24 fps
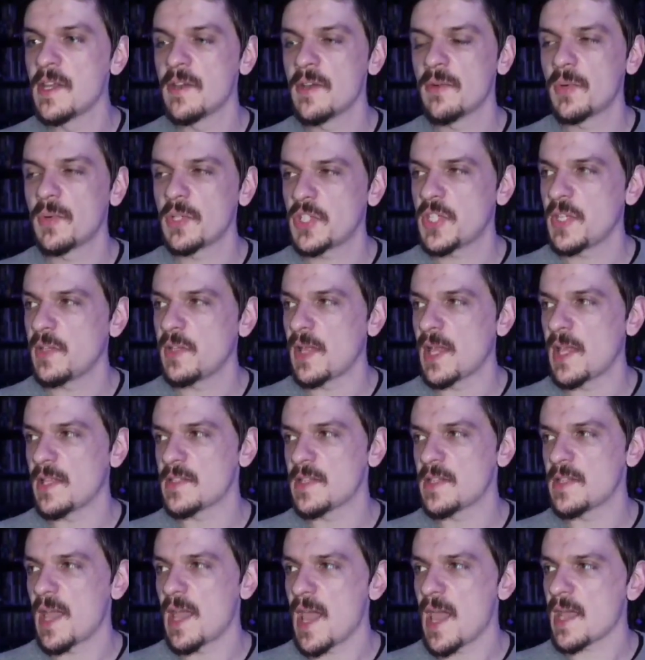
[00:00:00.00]
when she
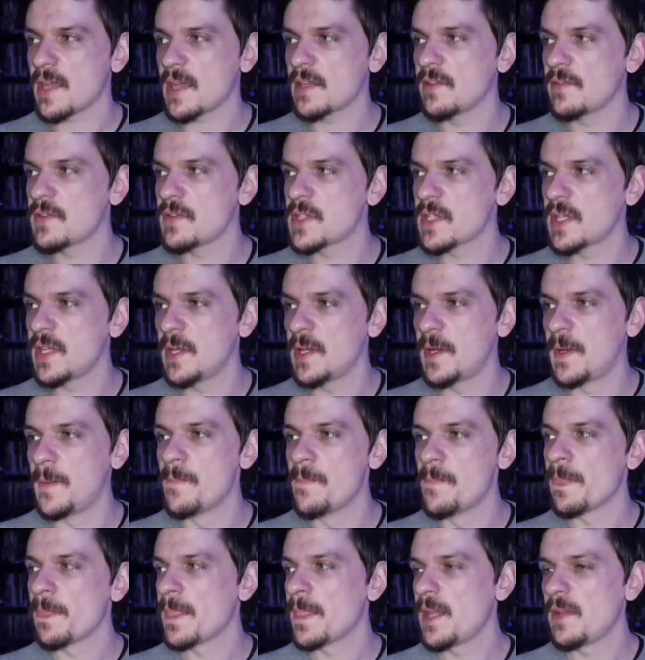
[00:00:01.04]
lands an active
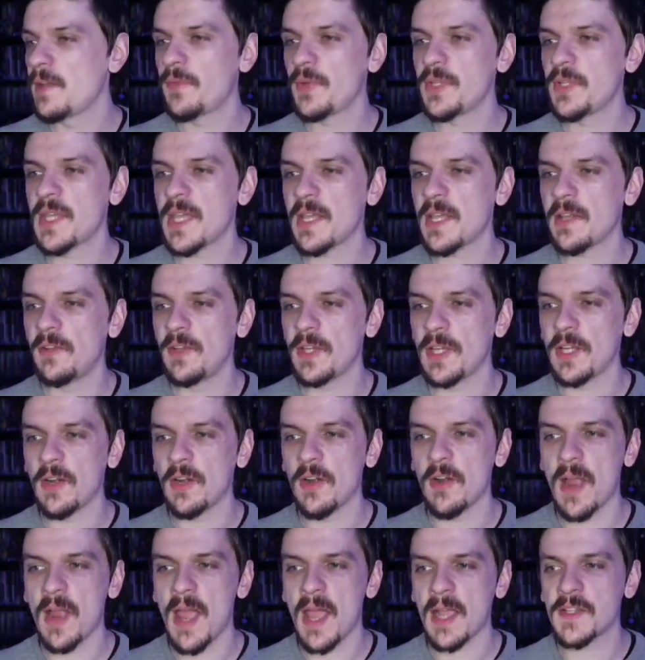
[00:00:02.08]
skill. If we take a look at
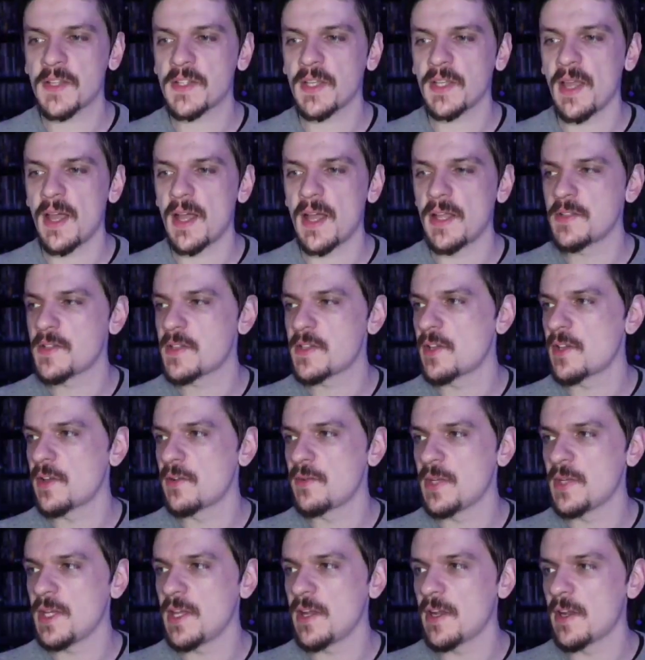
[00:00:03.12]
her hexagon
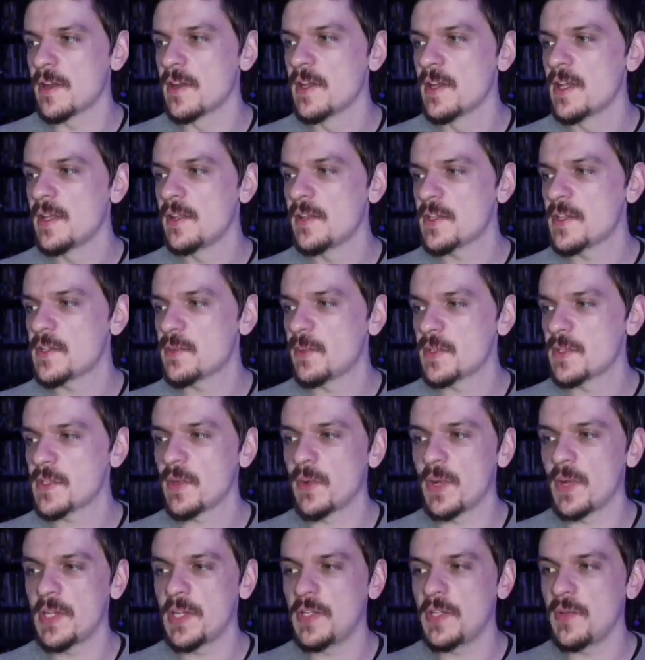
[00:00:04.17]
stone here, this one's
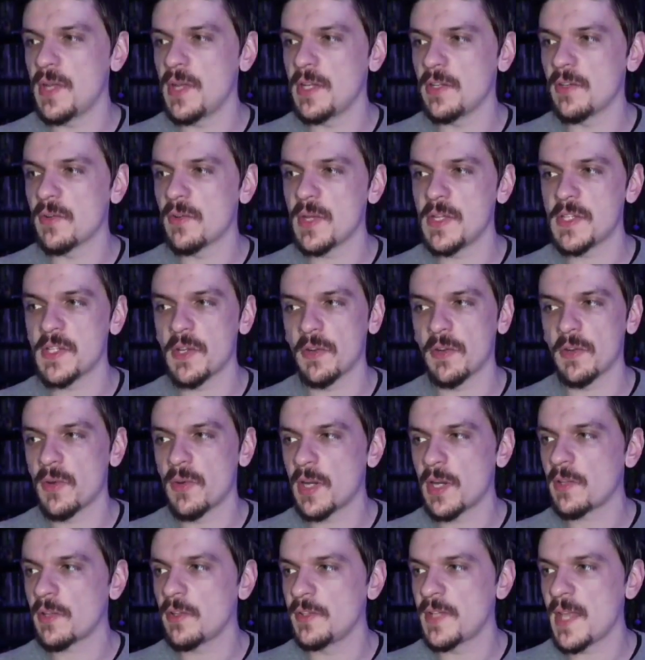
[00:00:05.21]
going to increase her
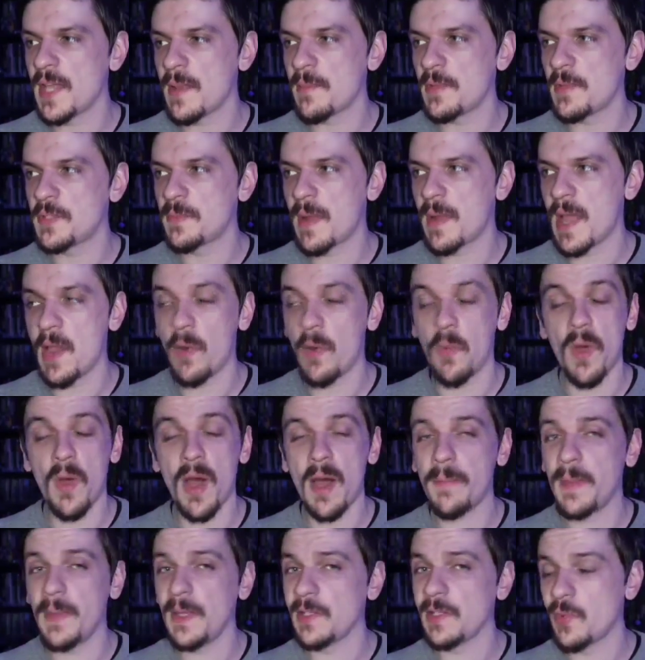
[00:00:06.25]
critical damage by a
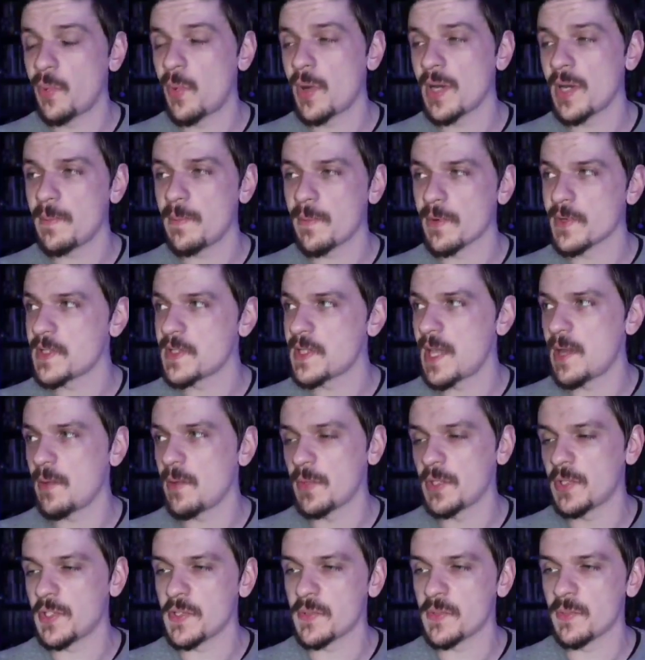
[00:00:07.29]
whopping 20%,
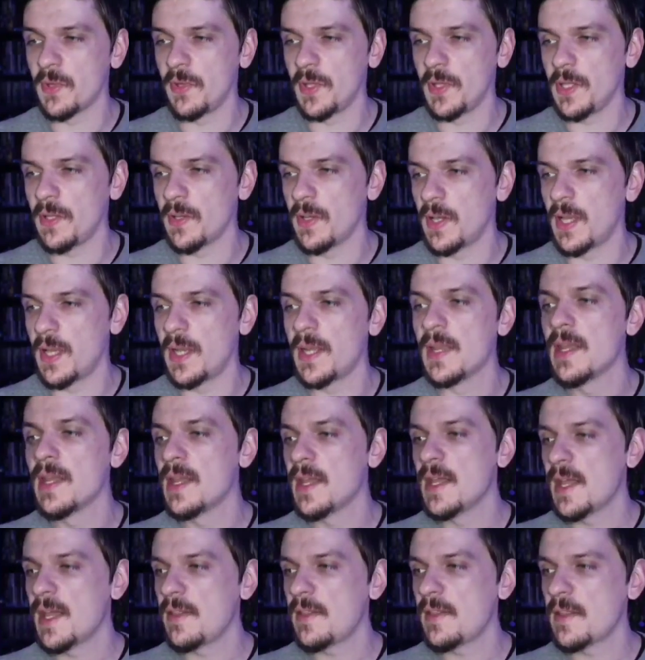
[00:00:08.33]
which is really good.
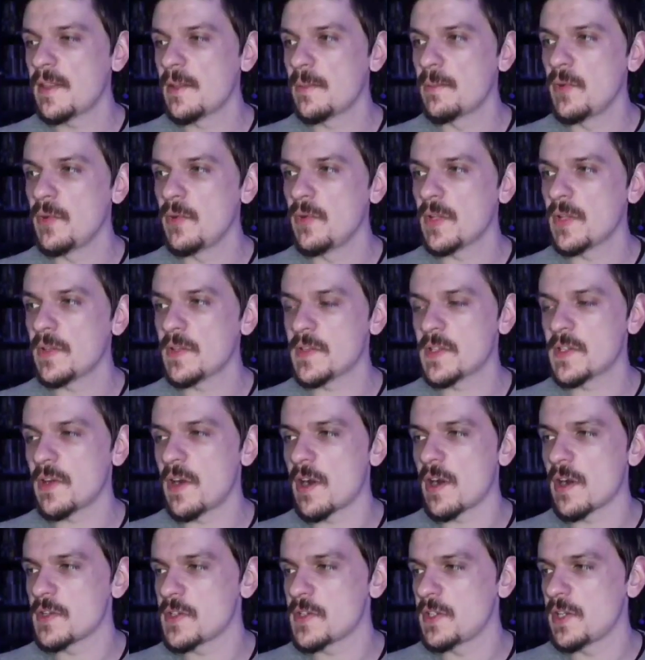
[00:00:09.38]
And then the moon and the
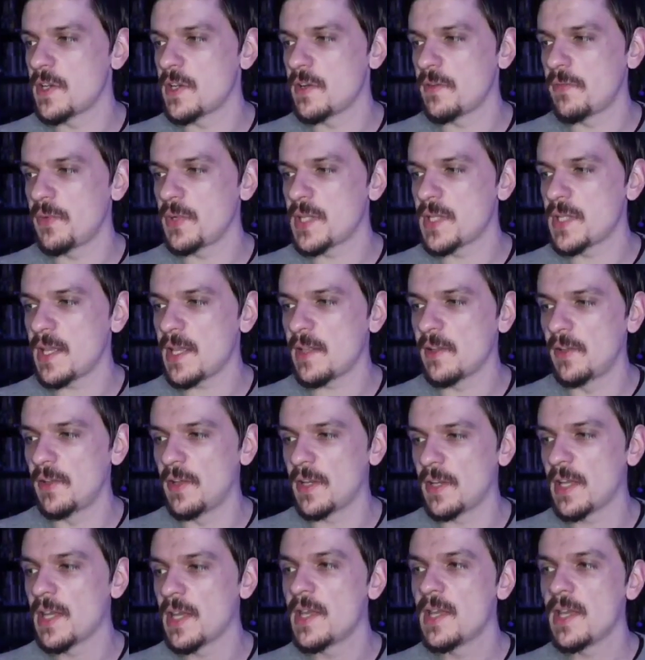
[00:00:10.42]
star stone, if we take a
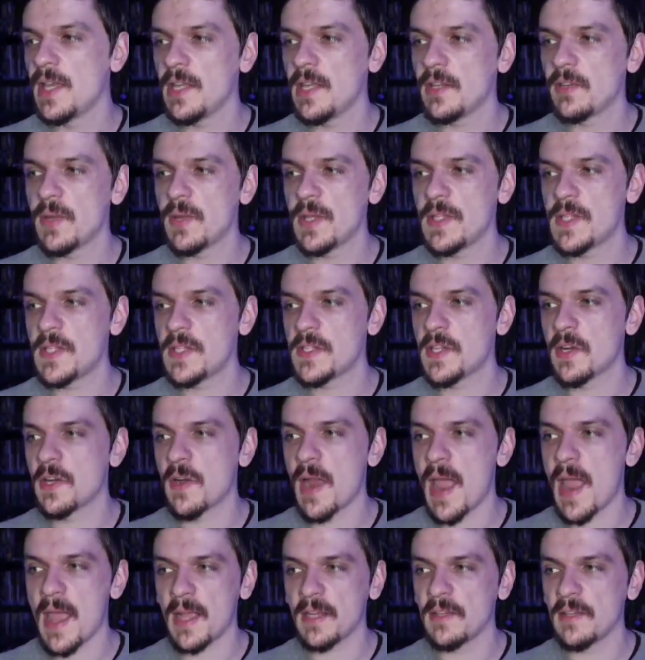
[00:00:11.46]
look, increases
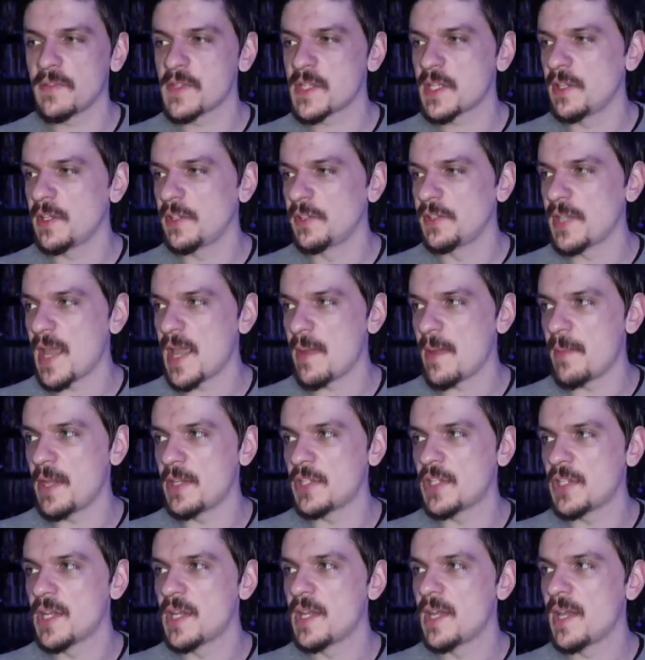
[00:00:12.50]
her active skill
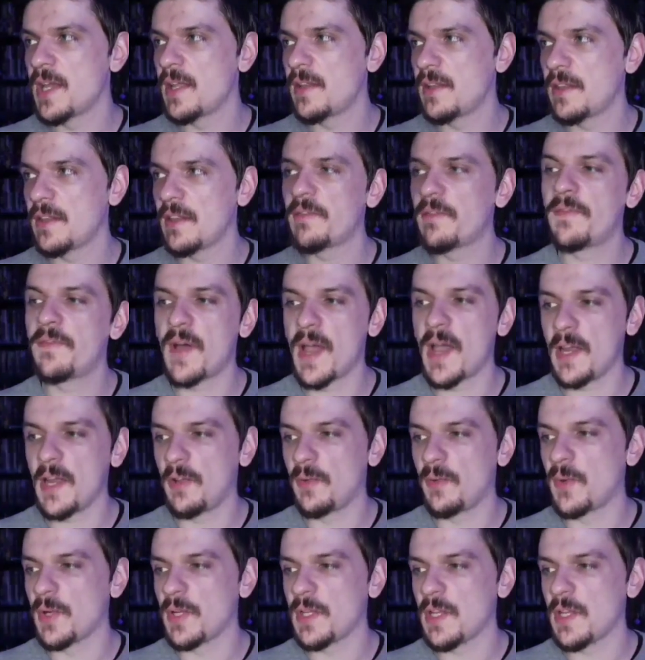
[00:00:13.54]
damage. And then the
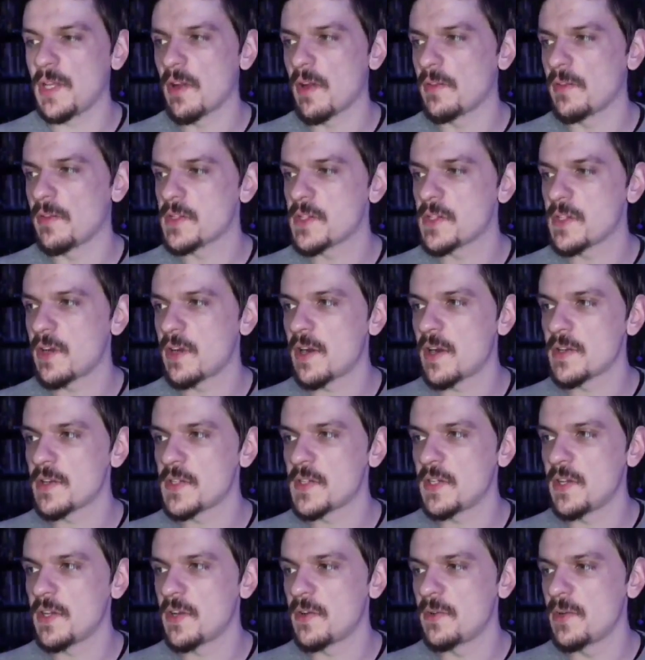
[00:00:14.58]
final one here on the star
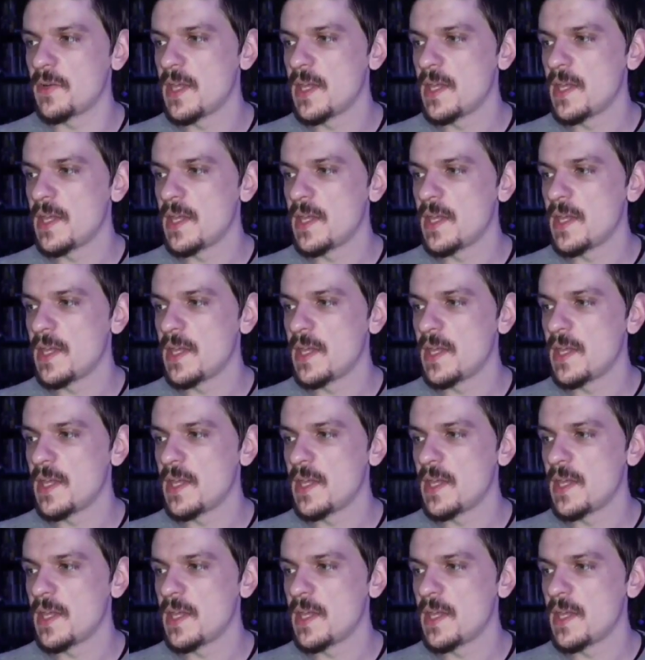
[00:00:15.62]
stone